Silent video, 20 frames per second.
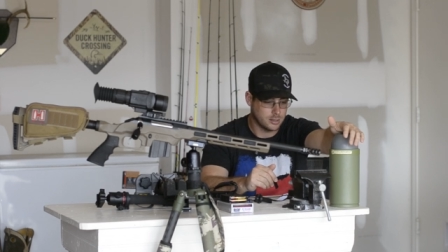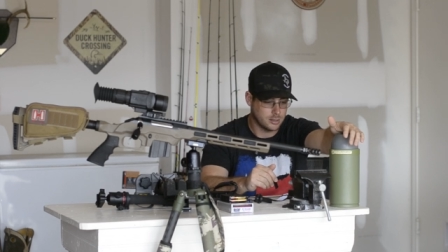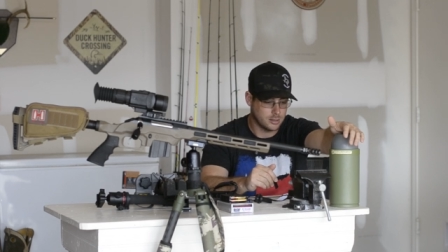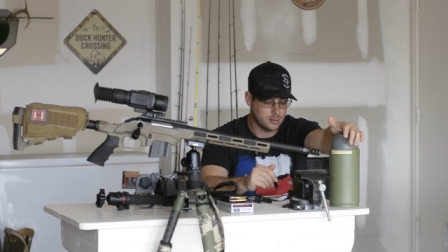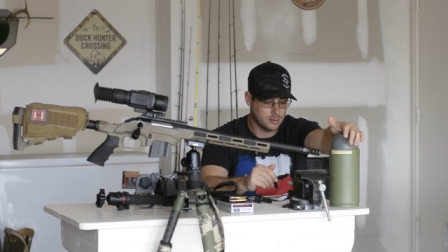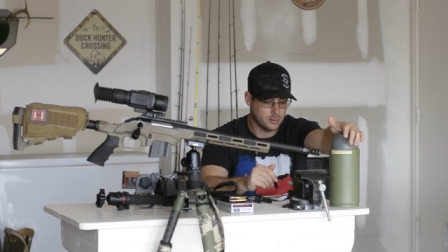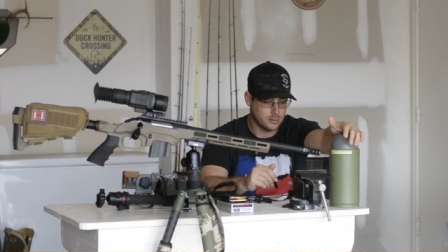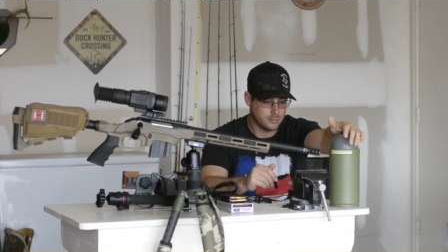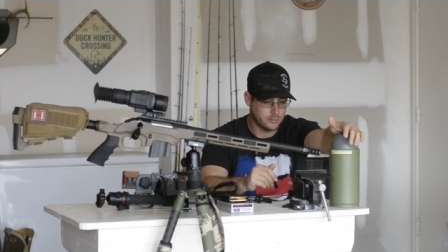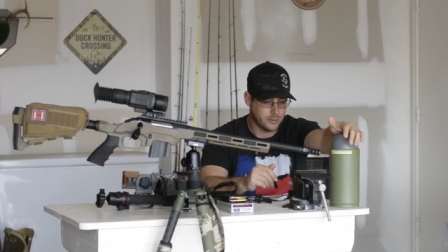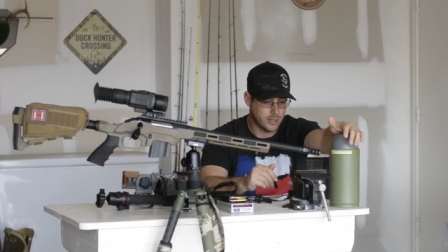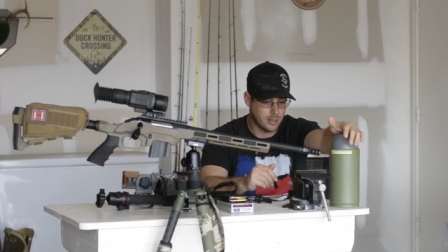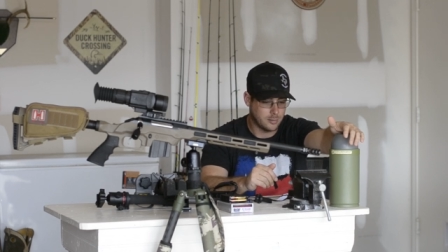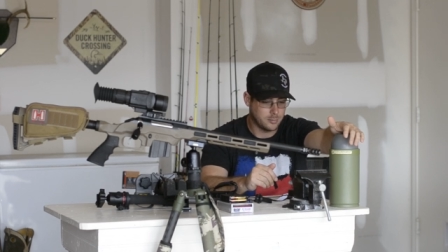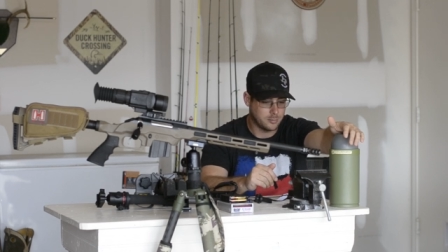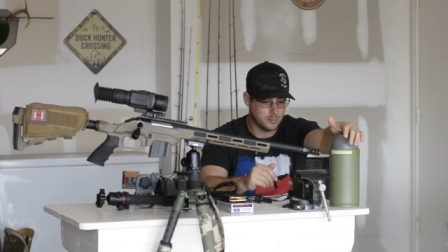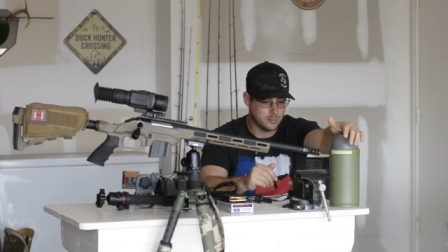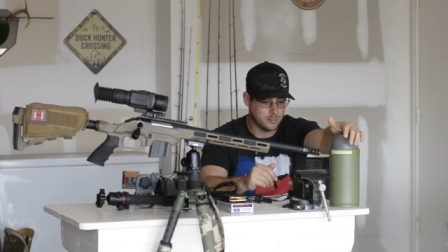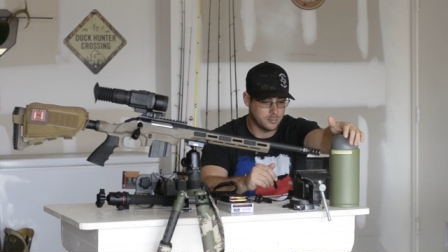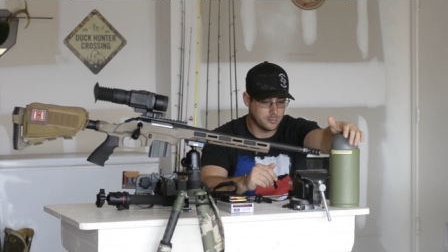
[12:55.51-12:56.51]
Uh,
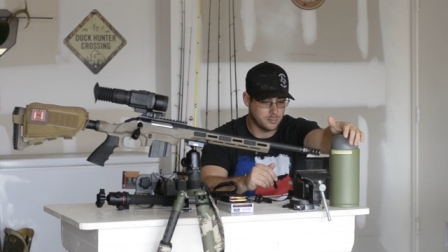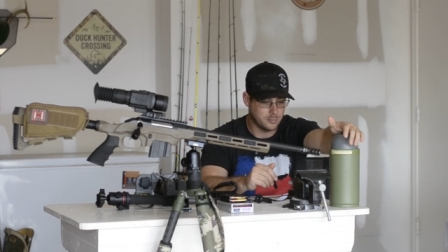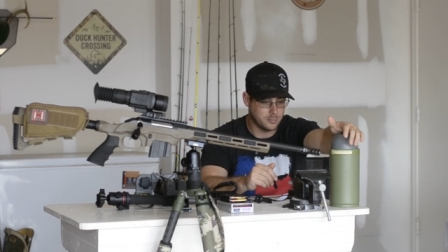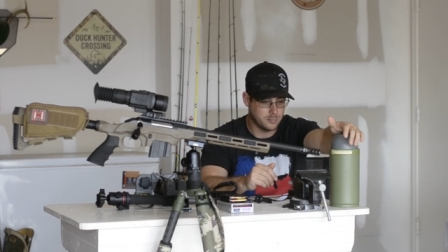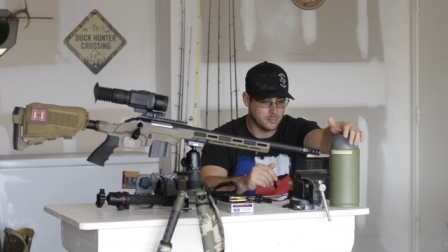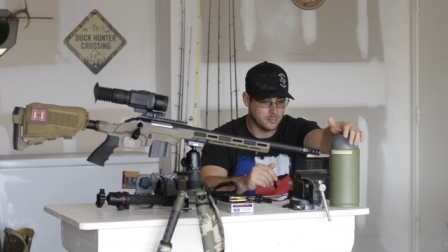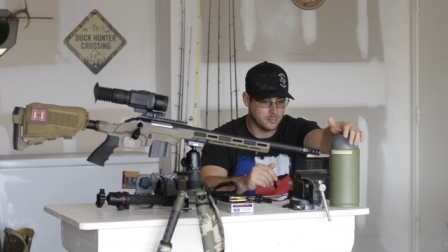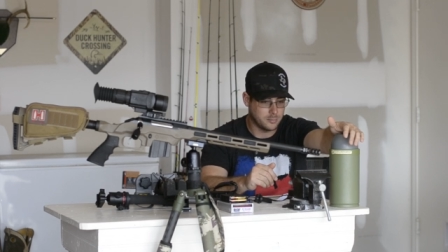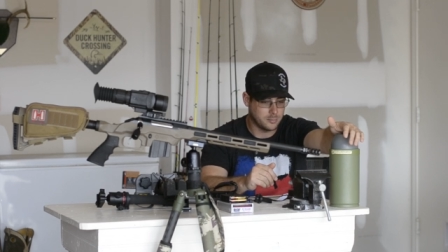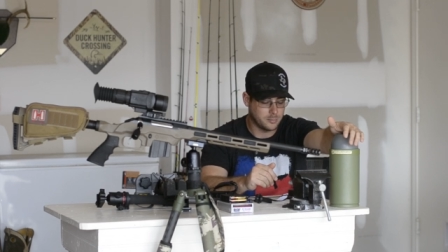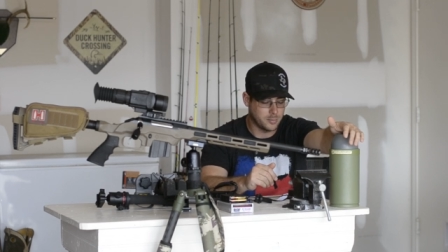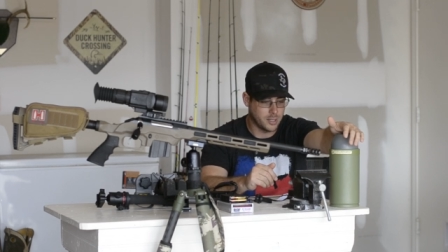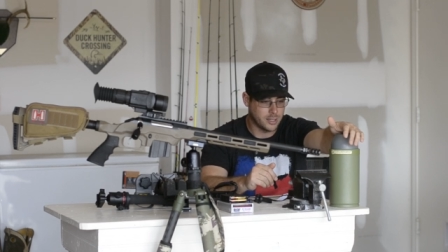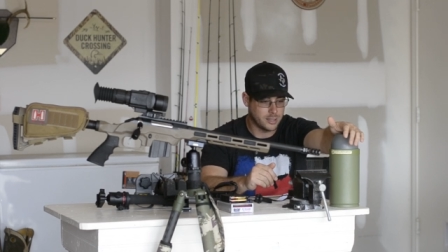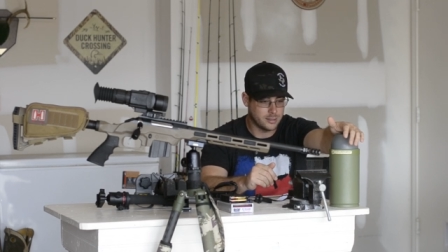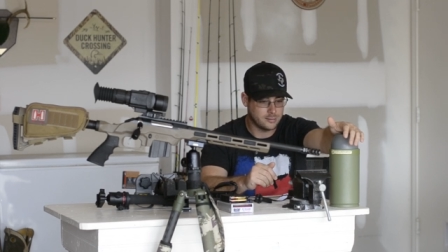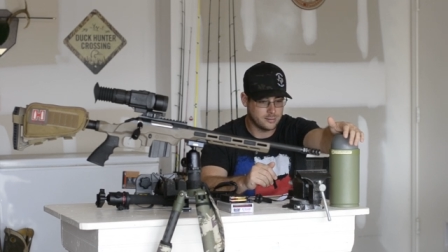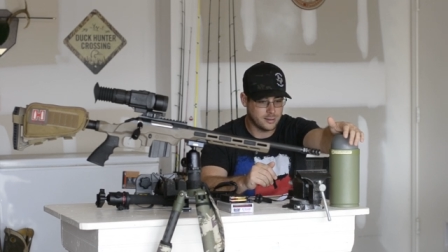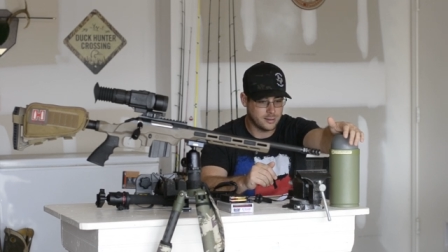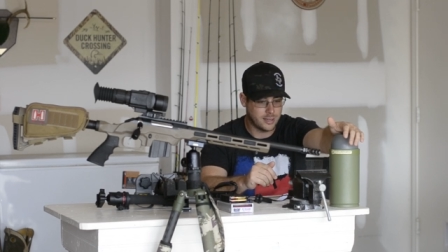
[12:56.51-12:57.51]
got
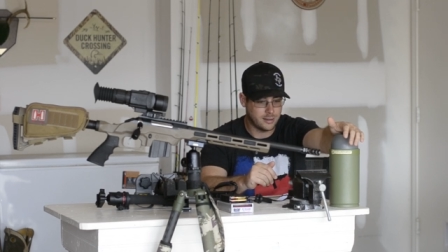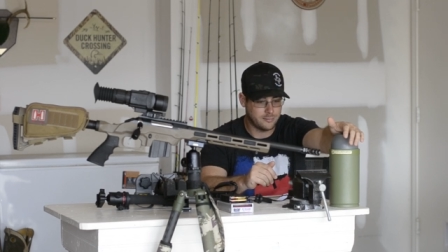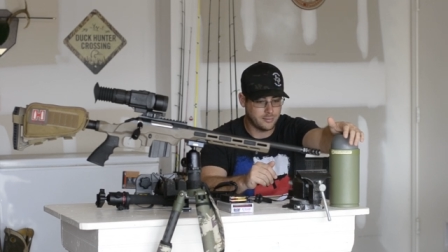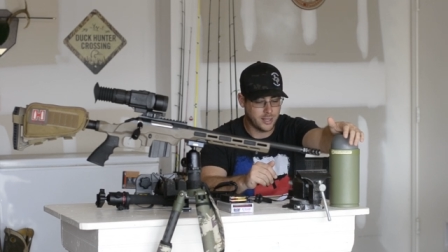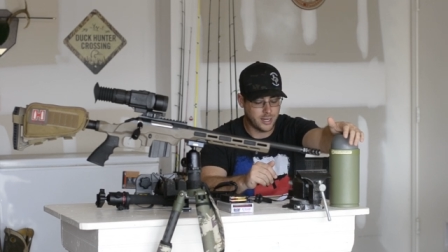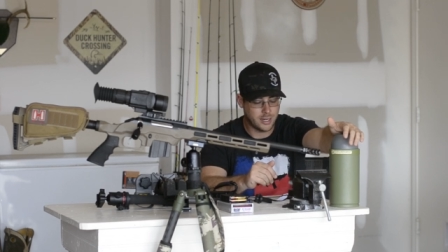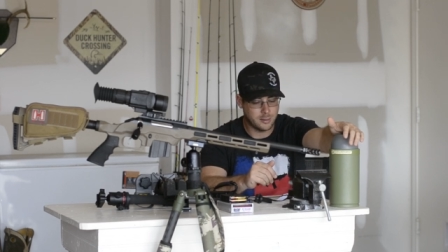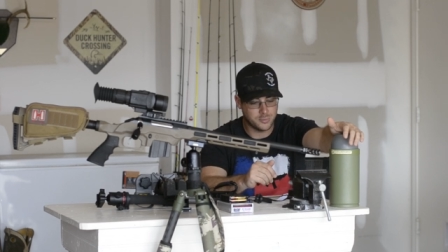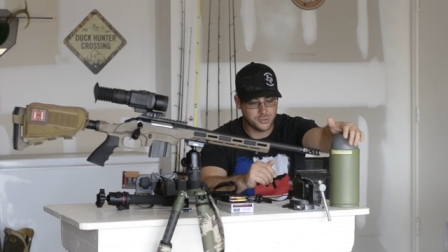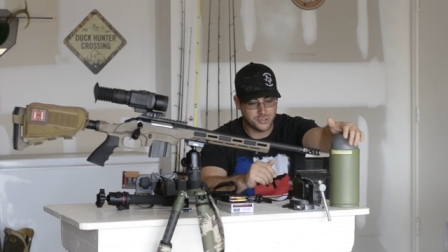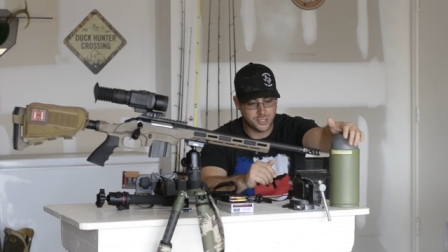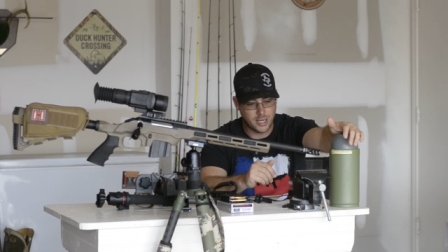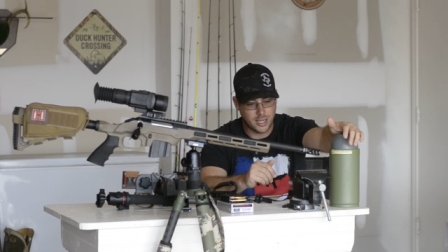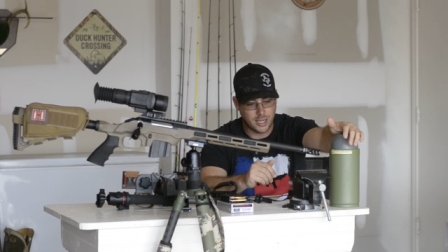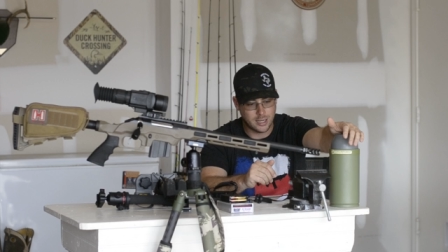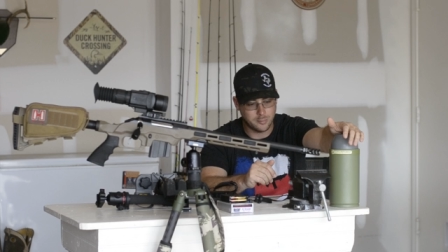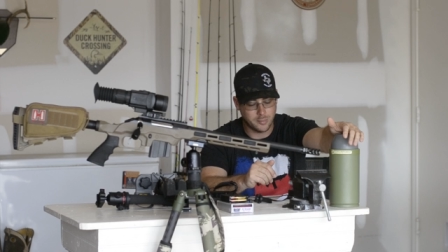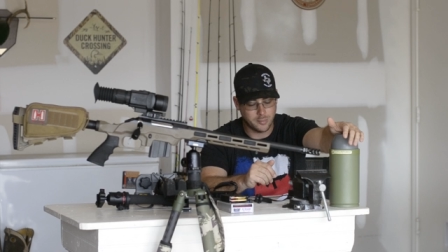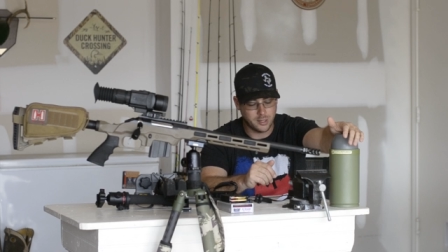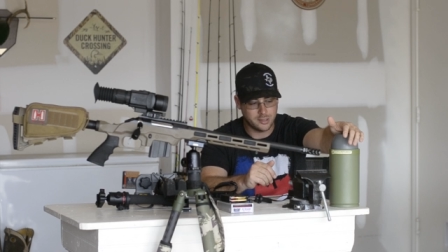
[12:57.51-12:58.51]
buddies that have
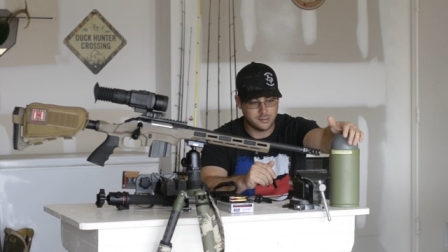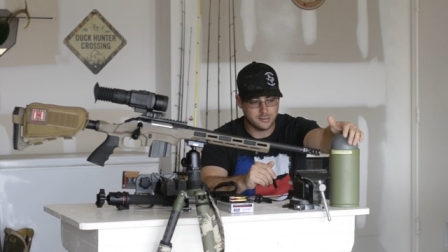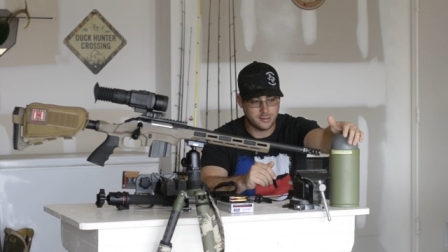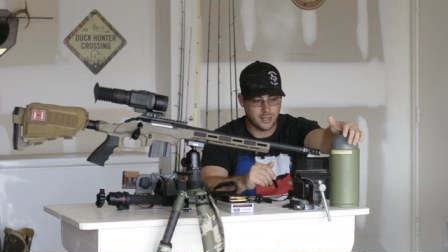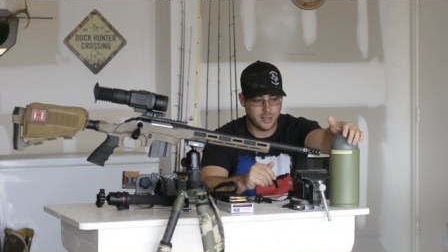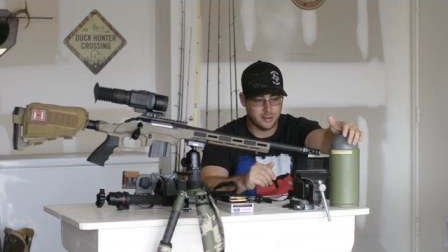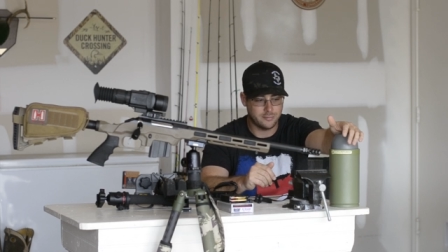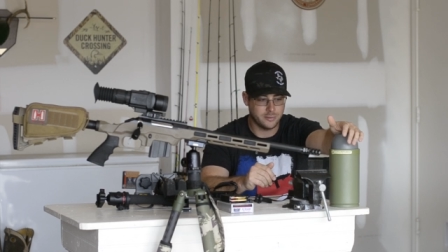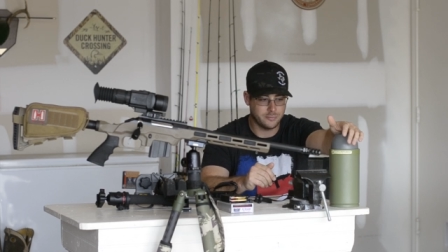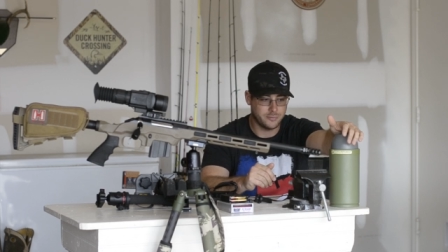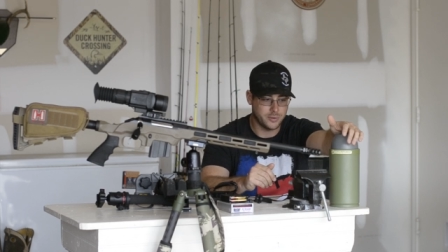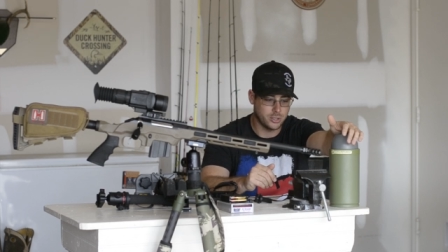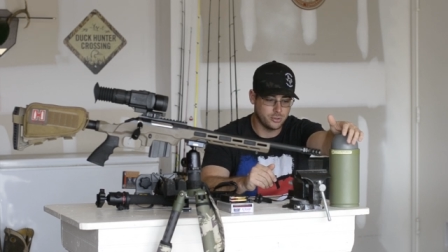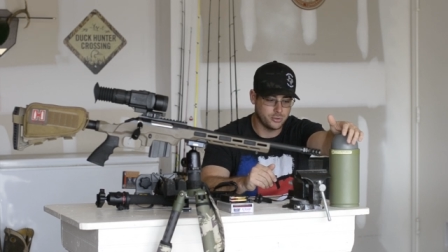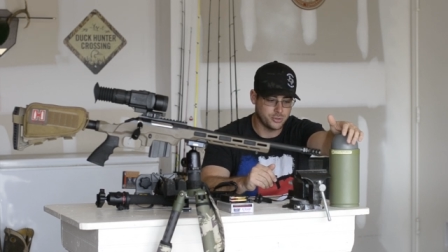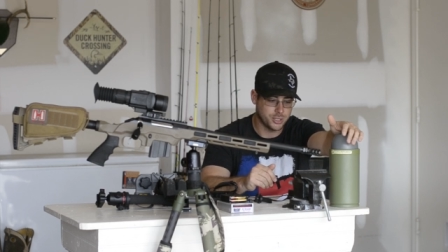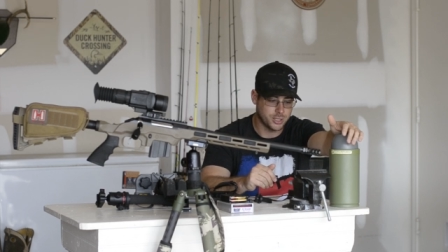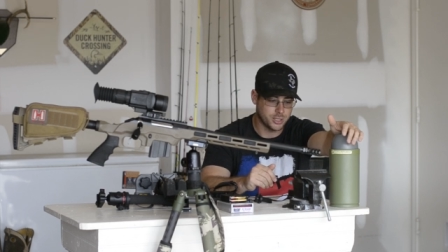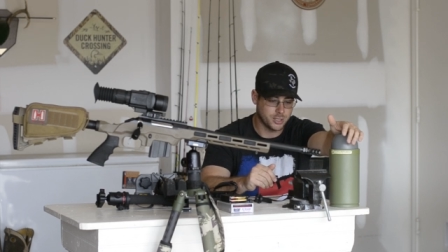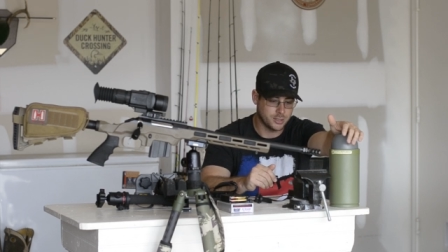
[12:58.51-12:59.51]
the Hammerjack, buddies
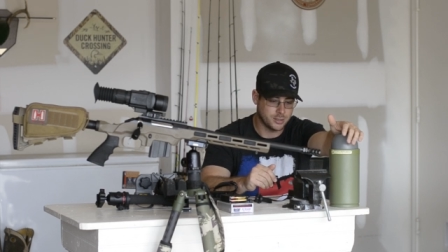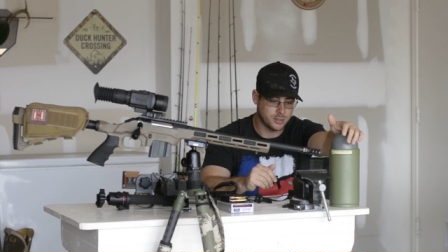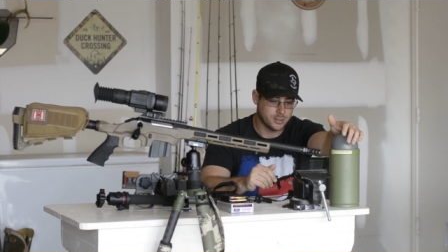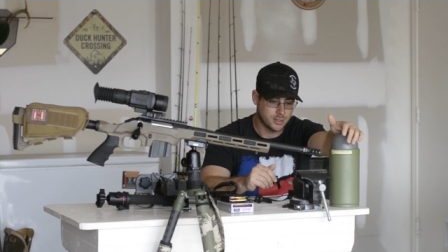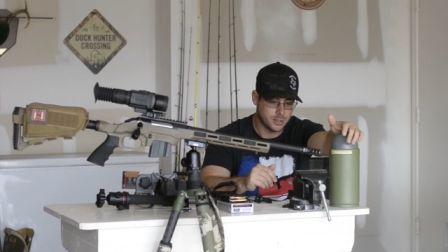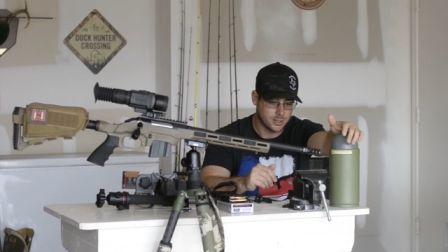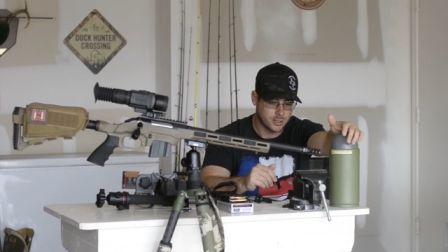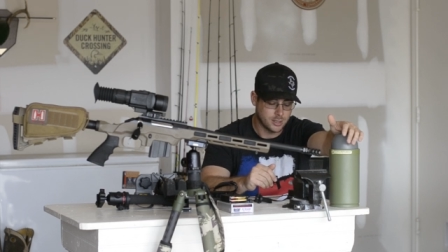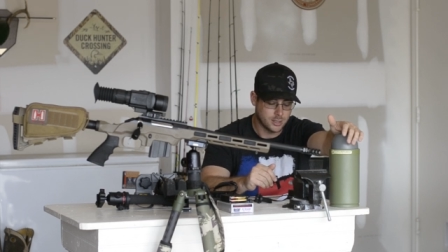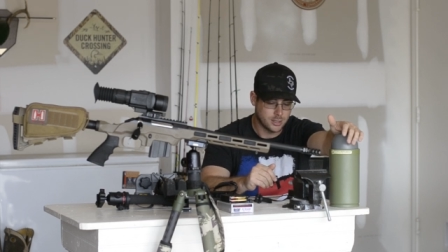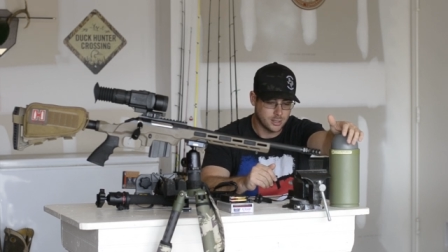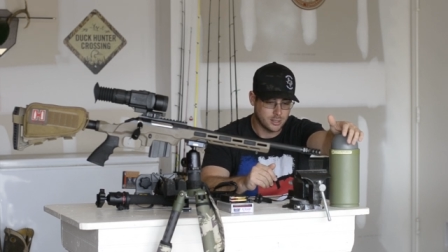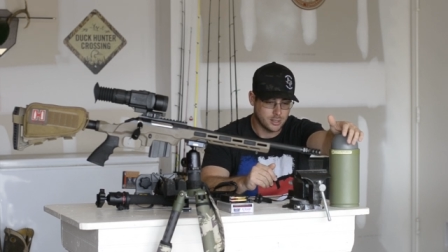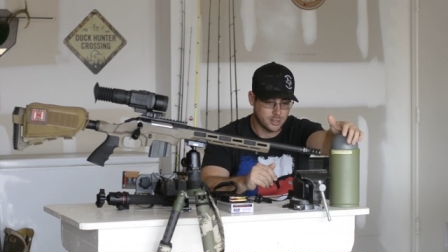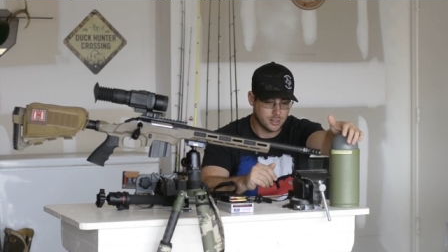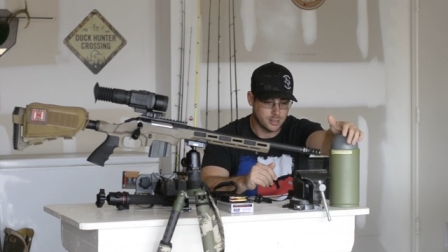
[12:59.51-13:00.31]
that have the Fusion.